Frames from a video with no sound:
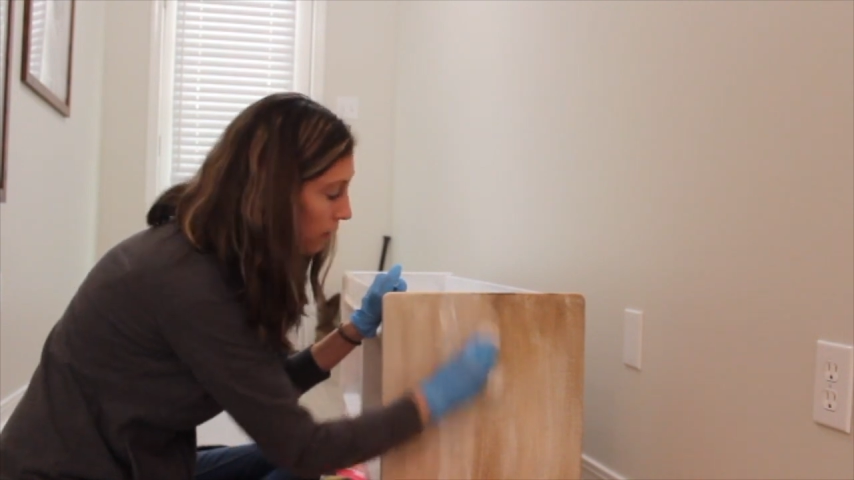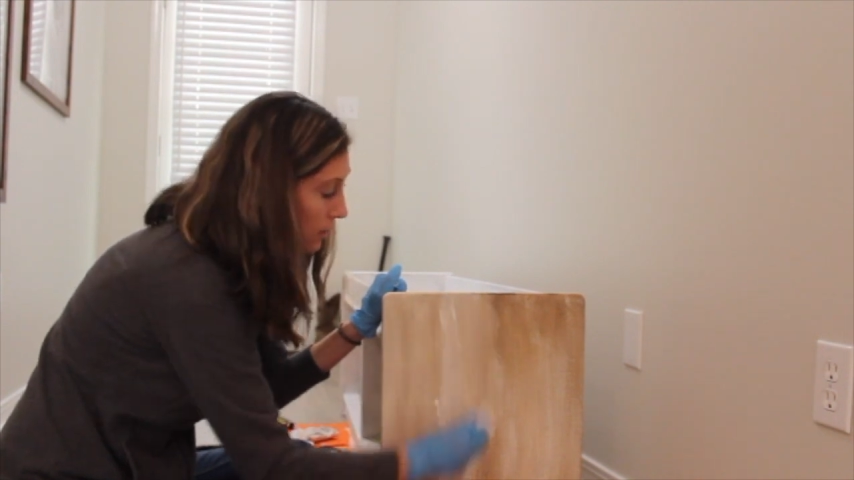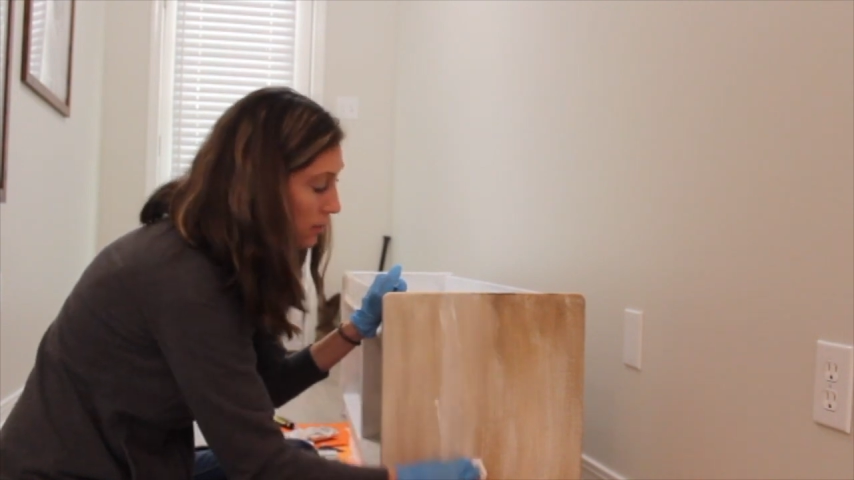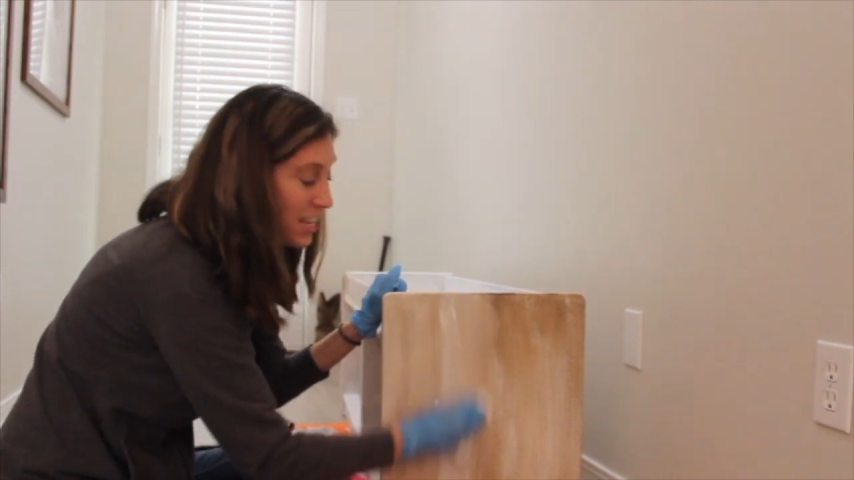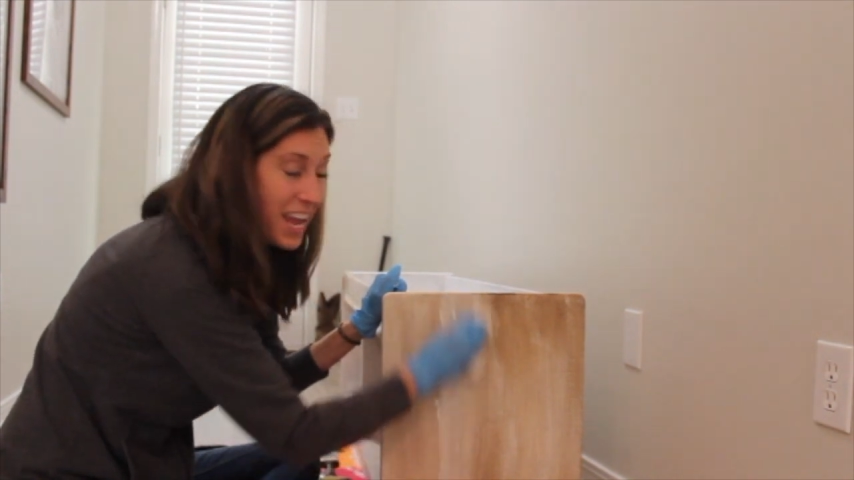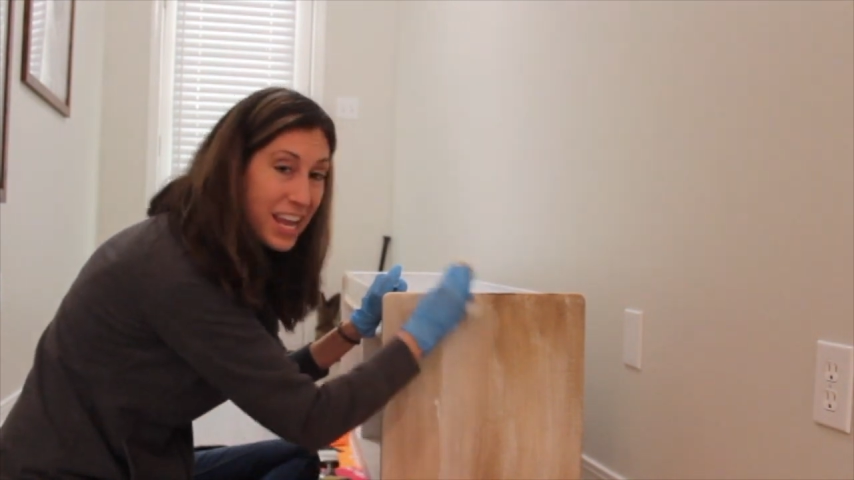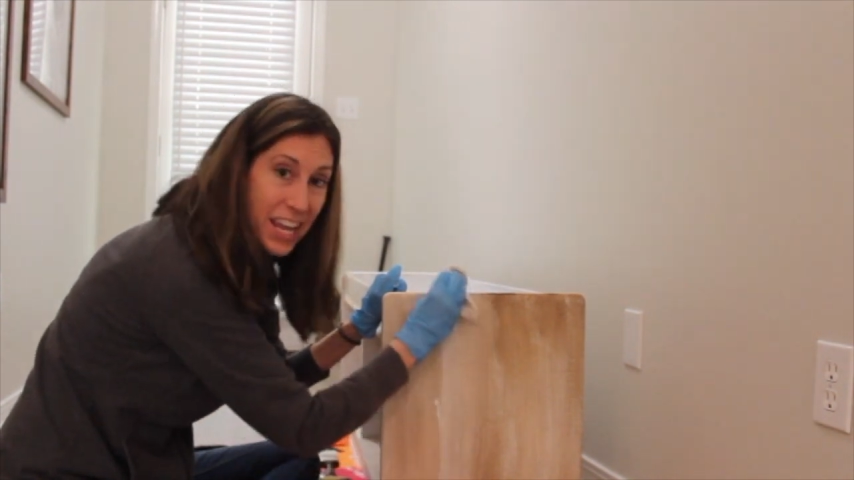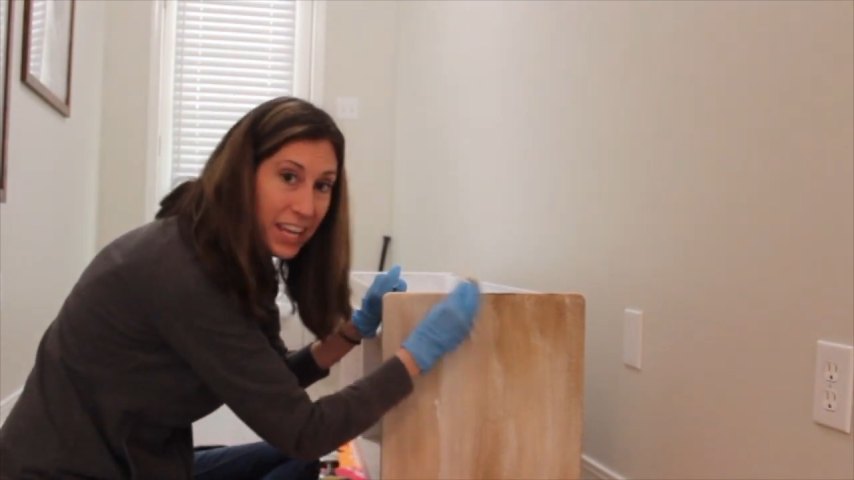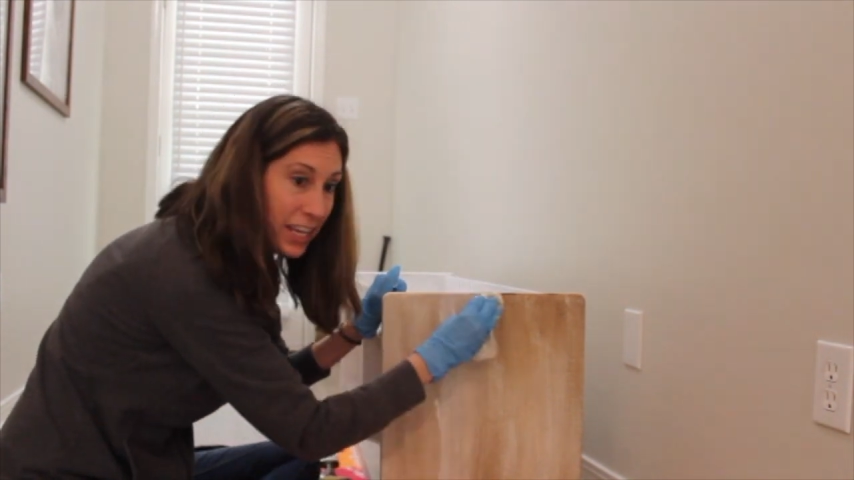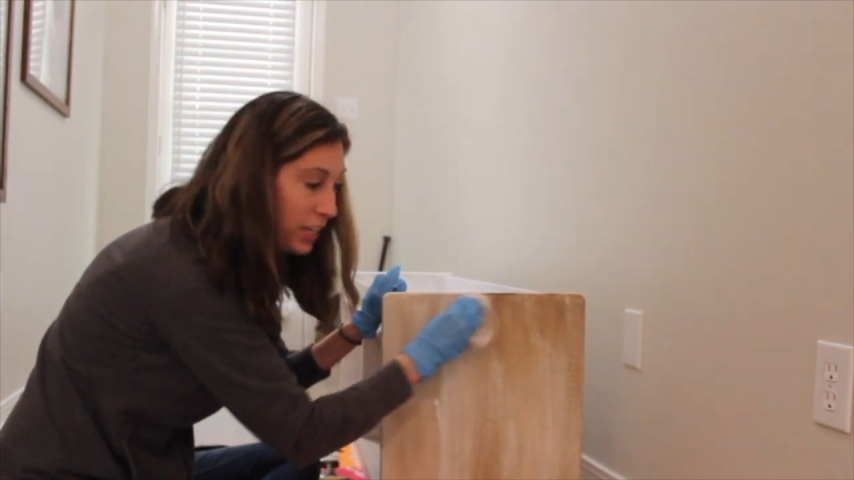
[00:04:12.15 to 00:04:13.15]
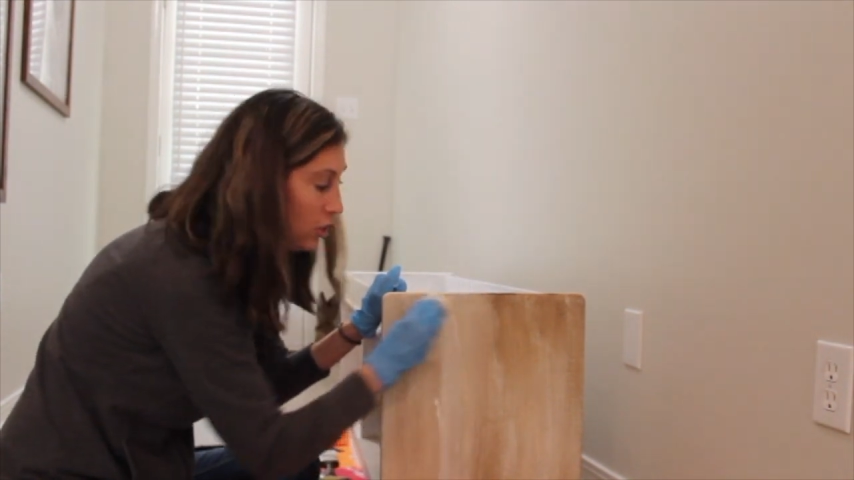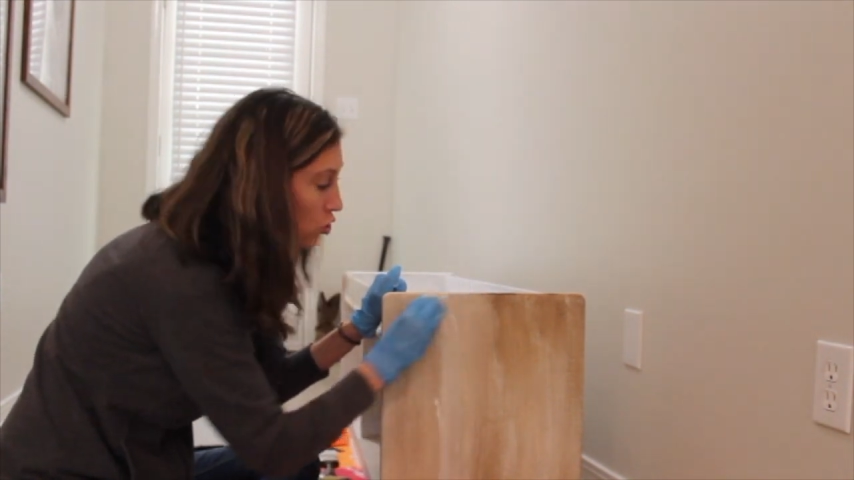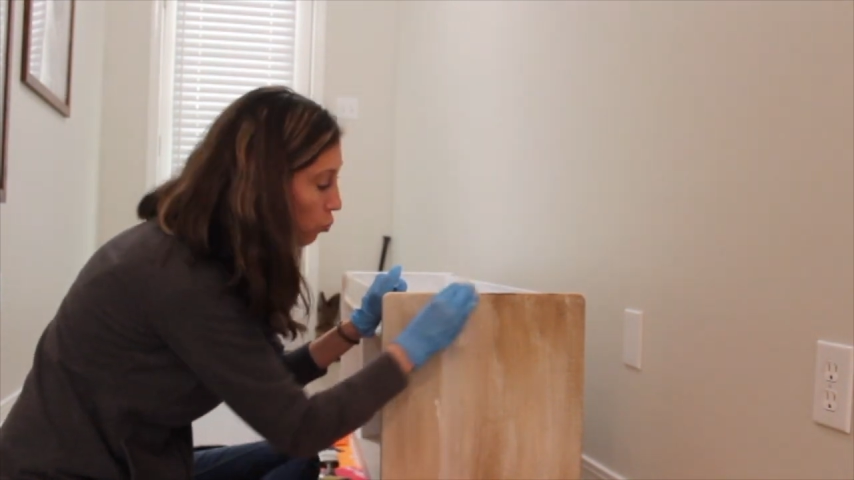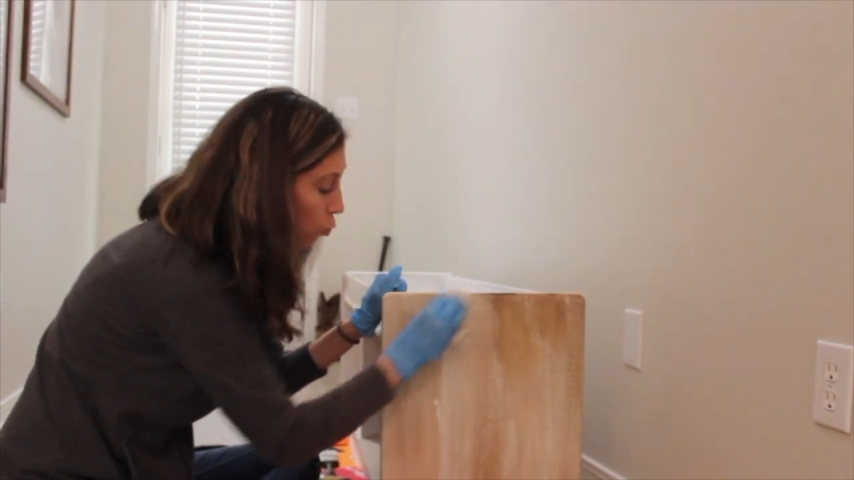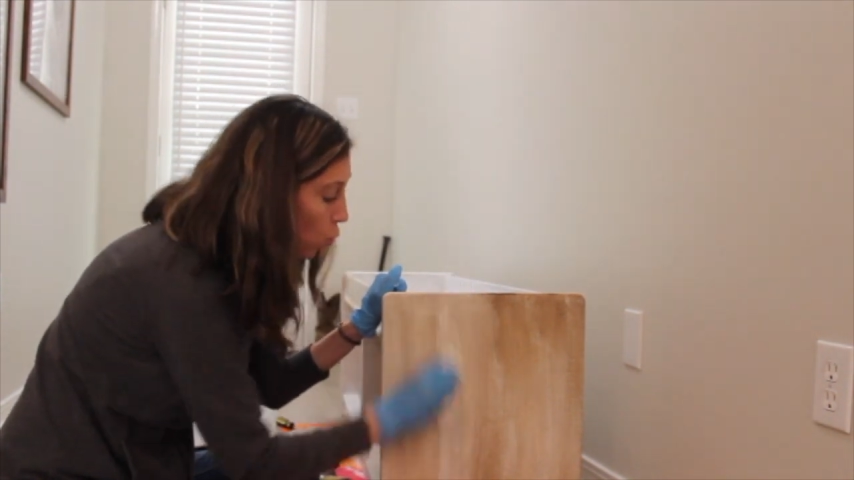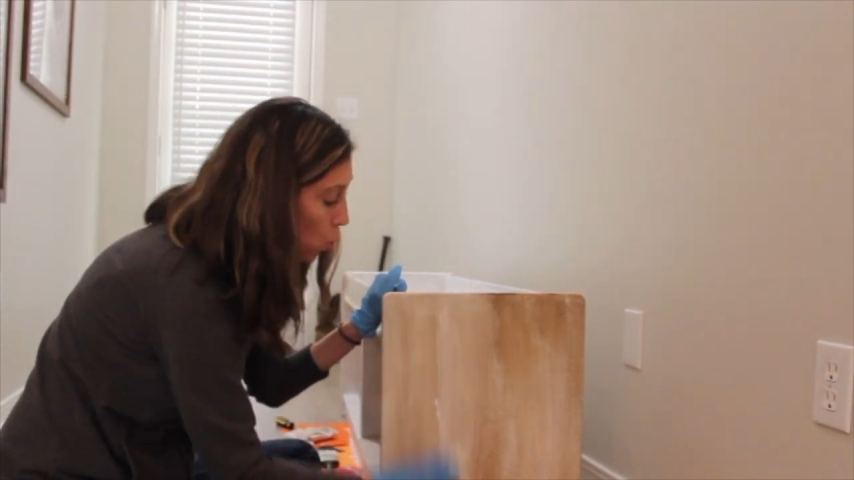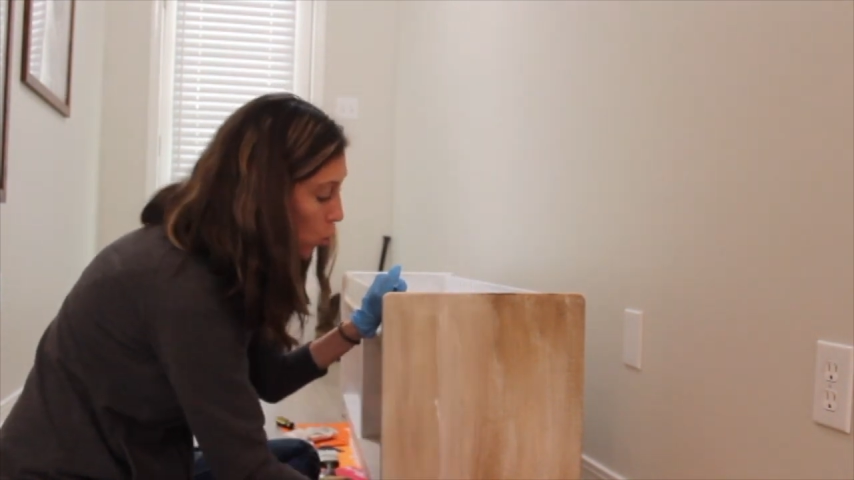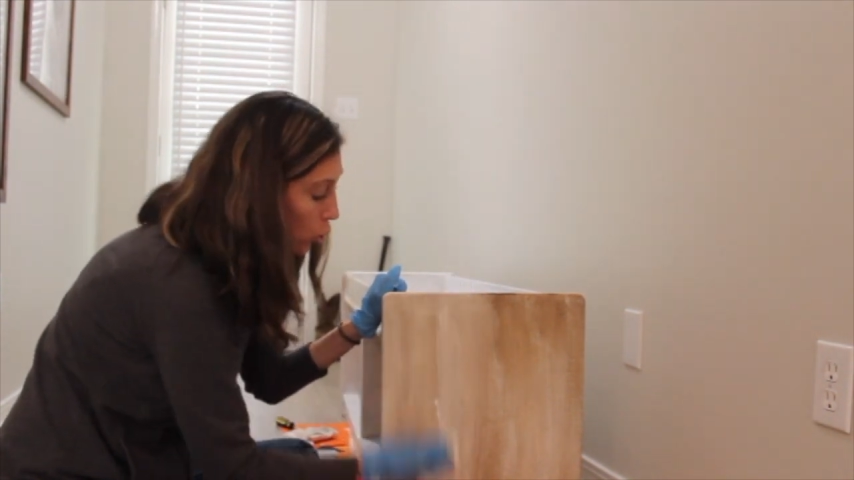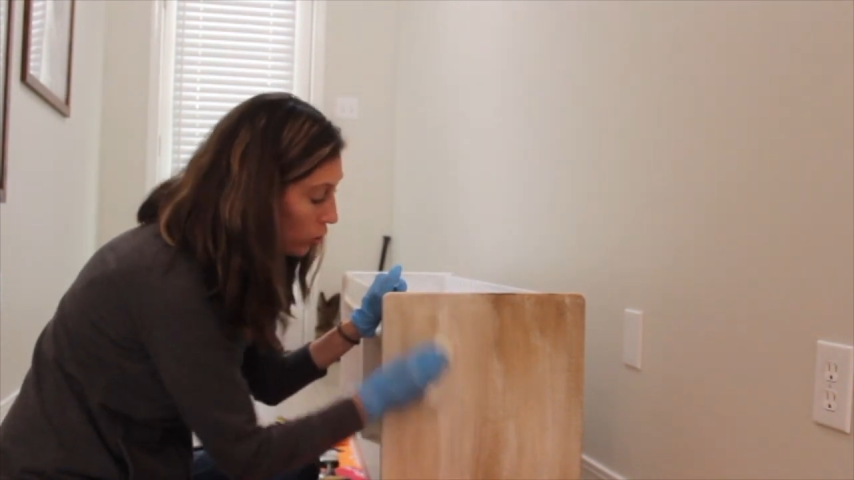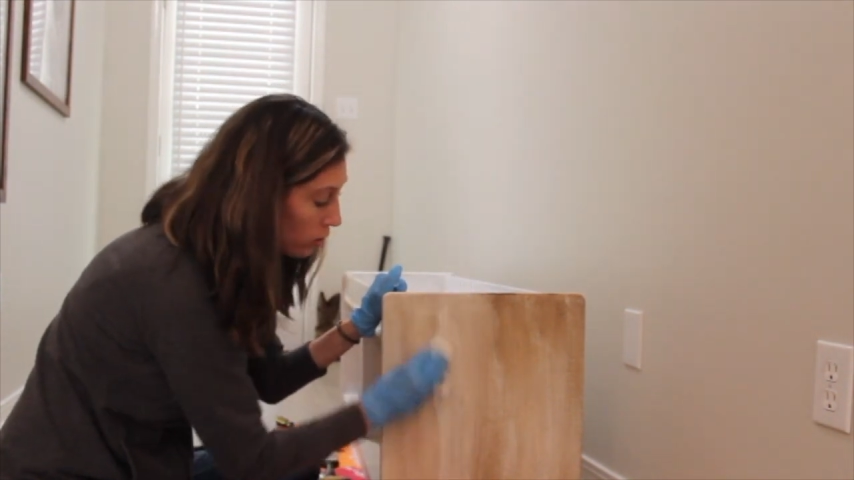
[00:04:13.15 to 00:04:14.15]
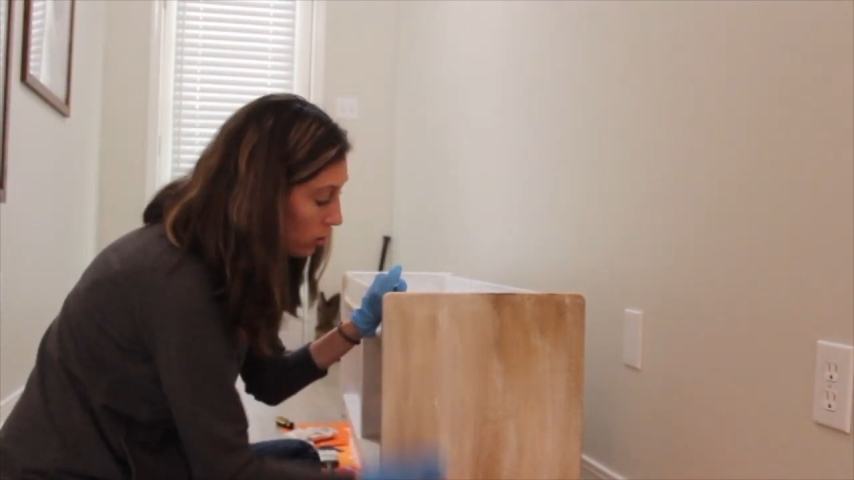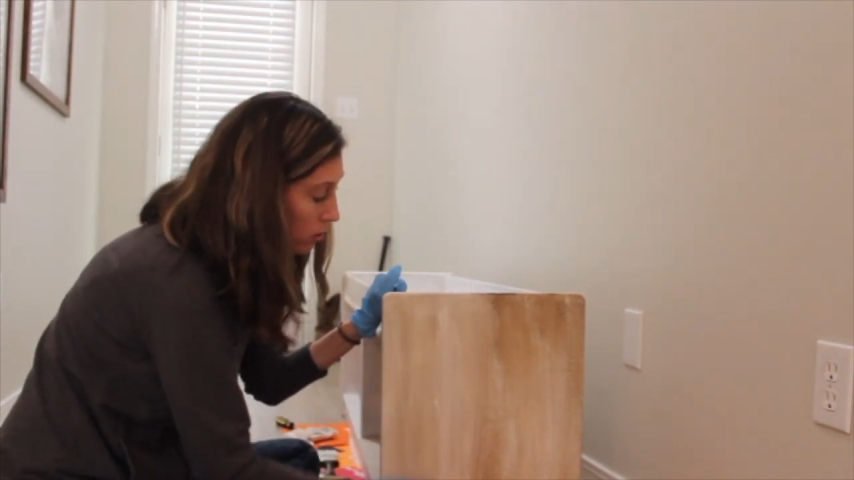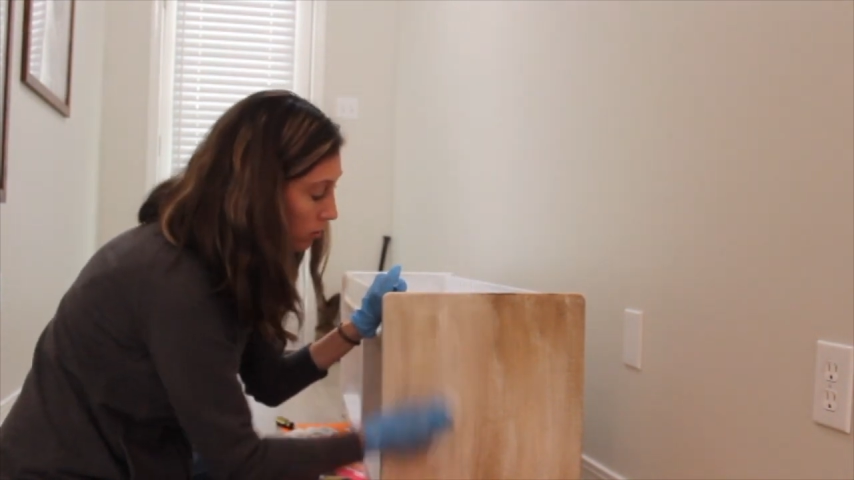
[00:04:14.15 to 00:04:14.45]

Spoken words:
this aged, worn,